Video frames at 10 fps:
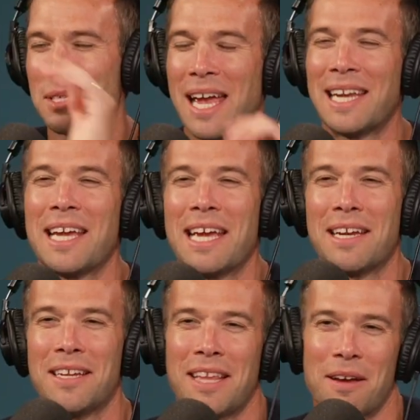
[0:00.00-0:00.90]
That was Andy.
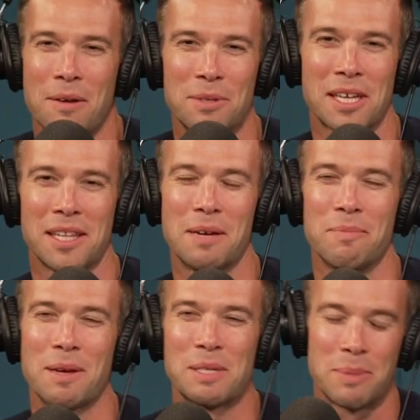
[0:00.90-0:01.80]
Okay. That was a clip.
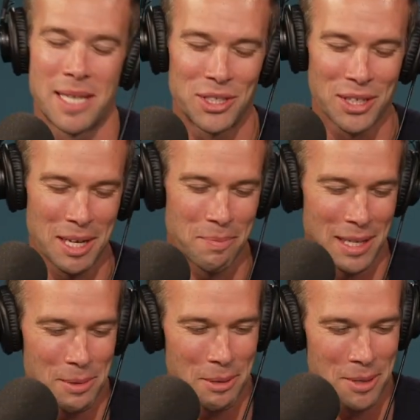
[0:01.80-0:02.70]
That was a potential clip.
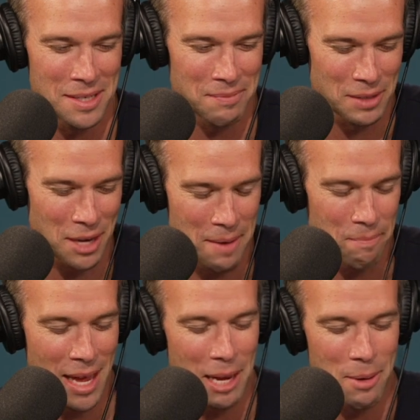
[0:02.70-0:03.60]
That's what it was. Okay.
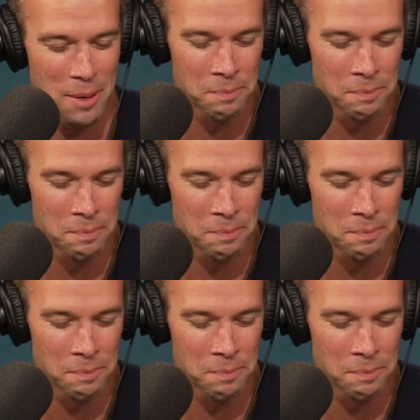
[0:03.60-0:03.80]
Anyway.